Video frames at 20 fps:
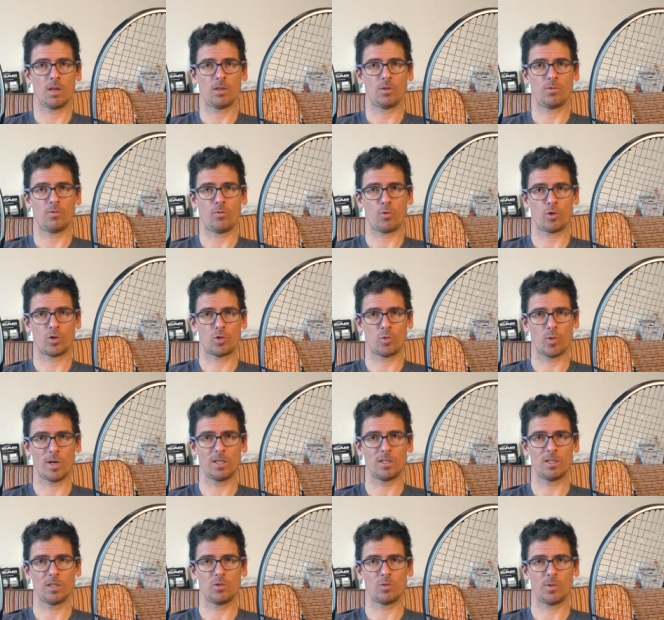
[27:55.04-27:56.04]
For
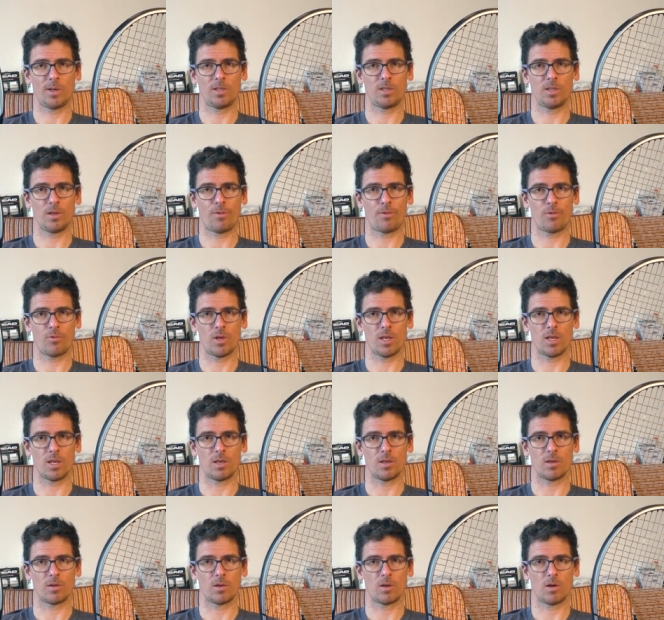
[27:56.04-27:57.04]

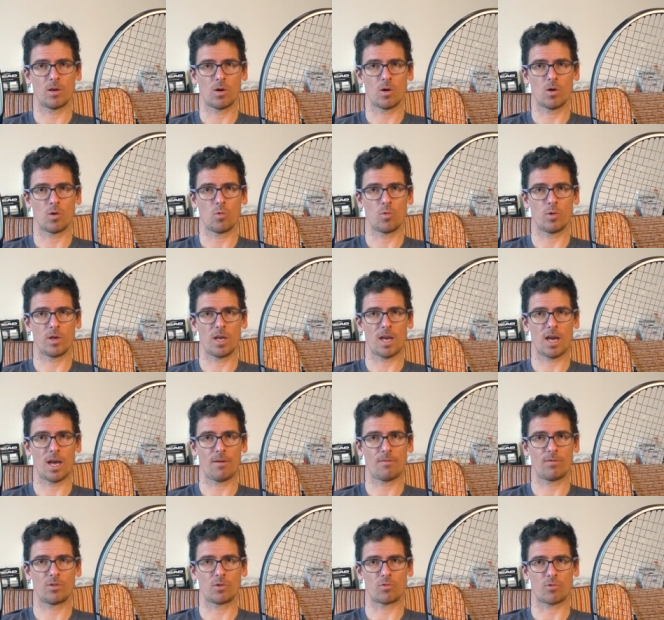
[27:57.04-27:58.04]
2023, we
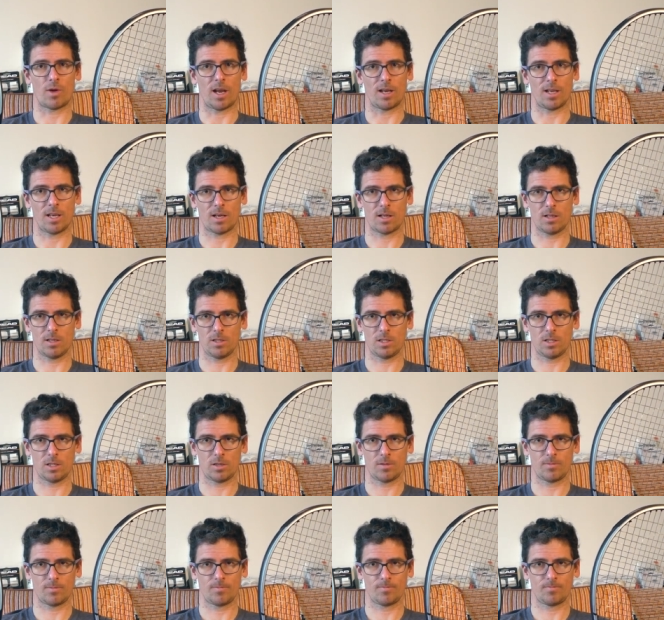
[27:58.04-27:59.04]
have the
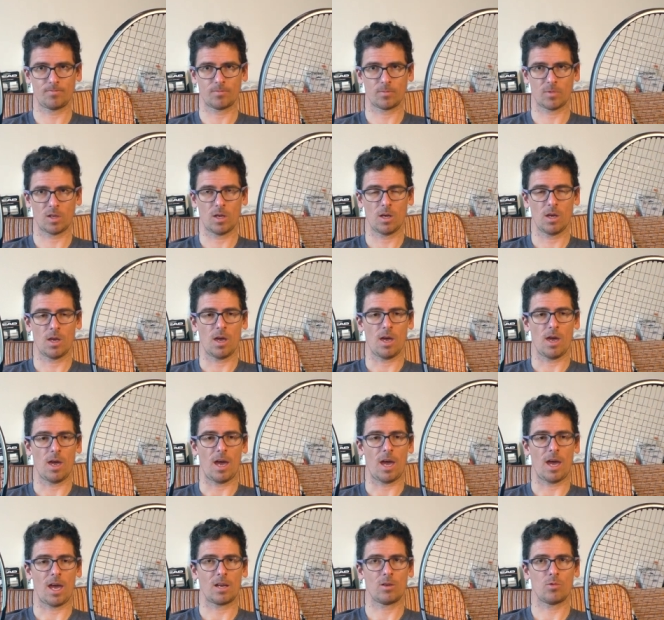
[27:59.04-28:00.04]
radicals
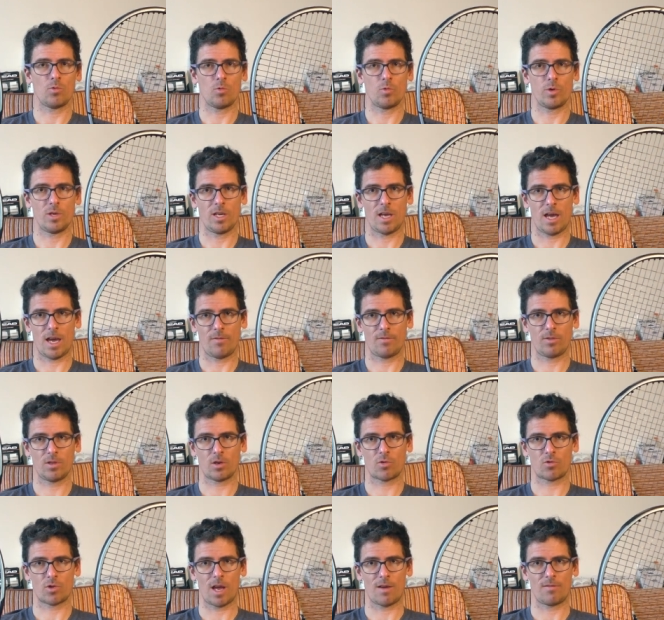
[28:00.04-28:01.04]
and we have the
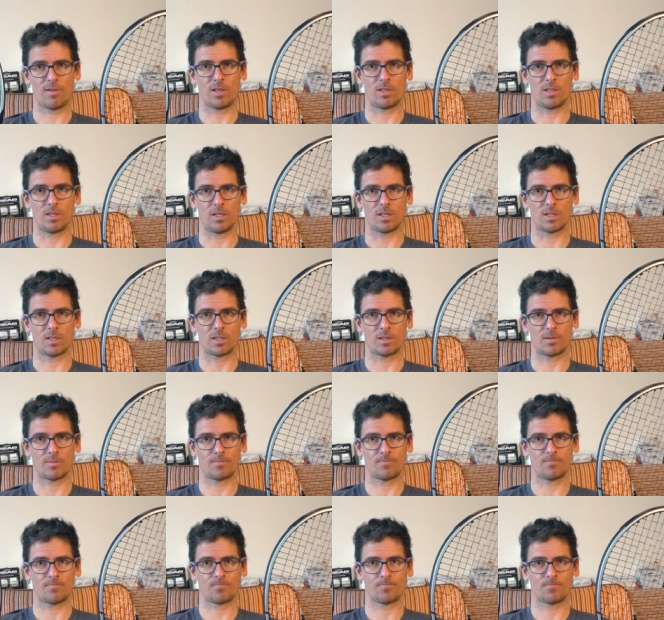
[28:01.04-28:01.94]
gravities.